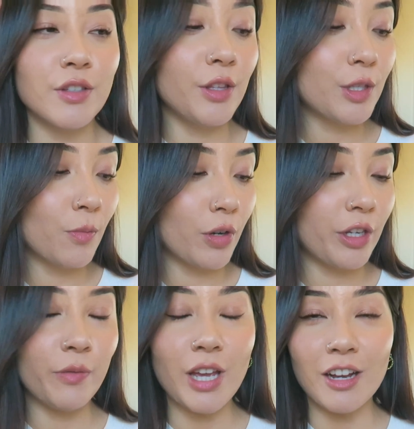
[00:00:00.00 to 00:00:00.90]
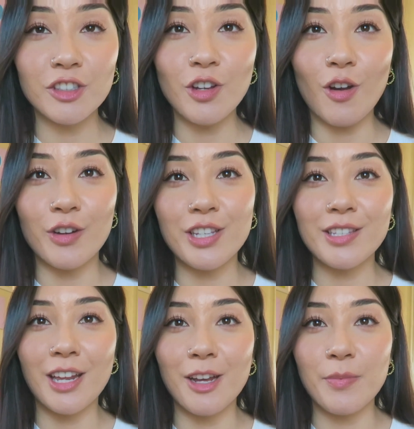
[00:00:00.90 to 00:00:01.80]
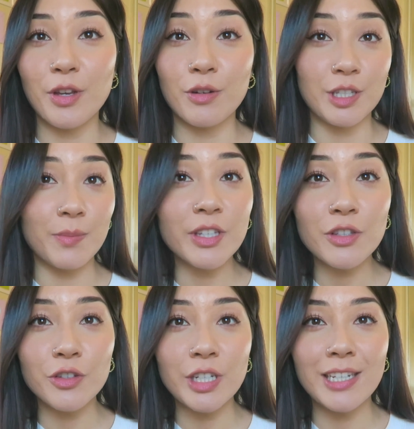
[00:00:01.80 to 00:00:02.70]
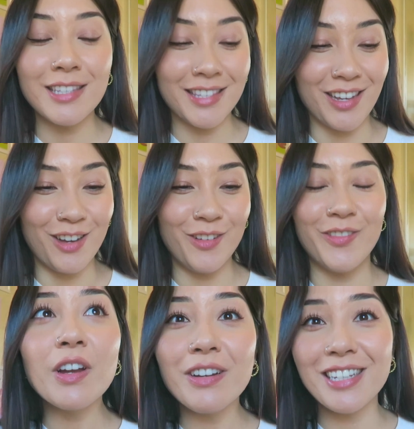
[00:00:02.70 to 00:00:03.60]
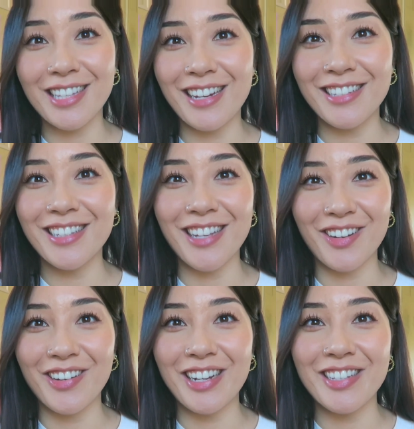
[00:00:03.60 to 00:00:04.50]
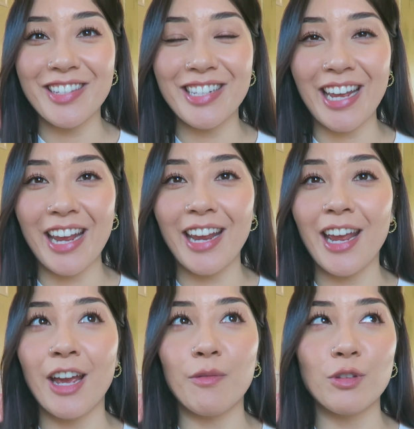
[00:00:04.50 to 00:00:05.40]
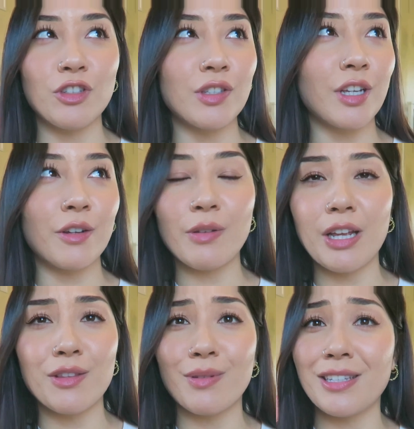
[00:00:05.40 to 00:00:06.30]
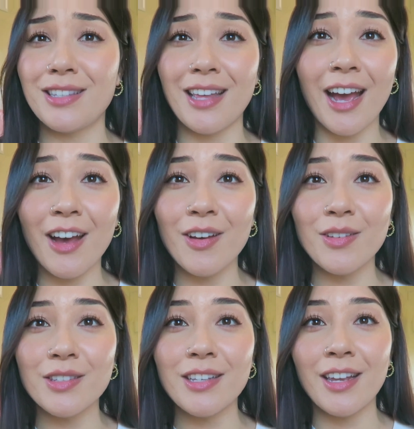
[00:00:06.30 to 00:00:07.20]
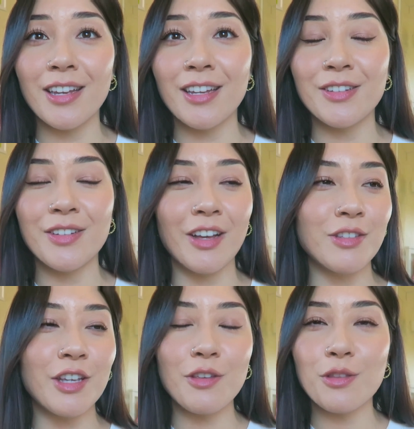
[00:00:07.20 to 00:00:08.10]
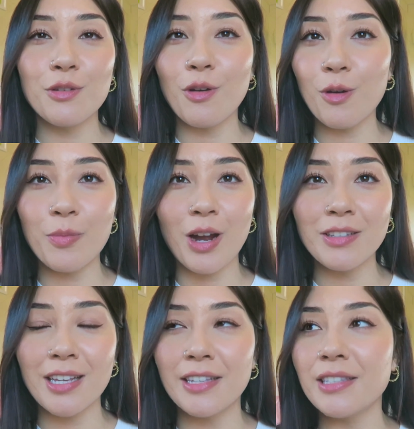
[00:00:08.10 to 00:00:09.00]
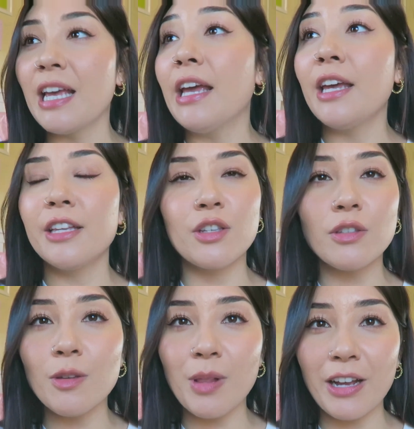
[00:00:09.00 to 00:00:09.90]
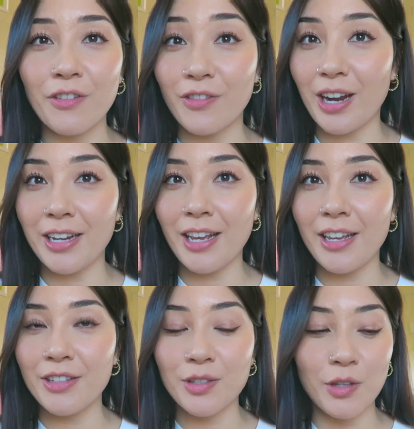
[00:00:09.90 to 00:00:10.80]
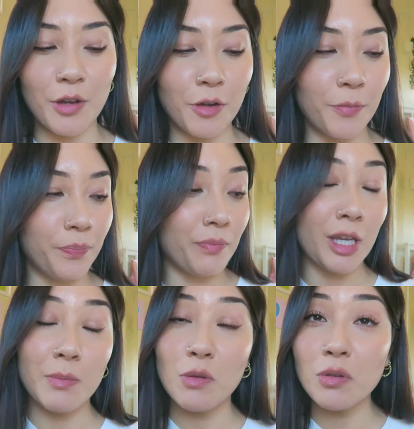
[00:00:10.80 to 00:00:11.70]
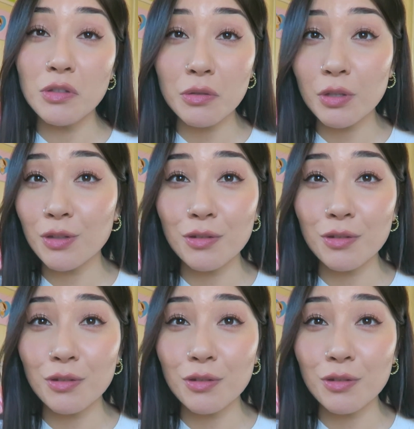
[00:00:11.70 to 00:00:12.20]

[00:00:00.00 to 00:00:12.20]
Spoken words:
So this morning we actually already set up the Christmas tree itself. Very excited to decorate it today, and we'll just decorate the rest of the house and I'll take you through the whole process. It's also Black Friday, so maybe we'll do a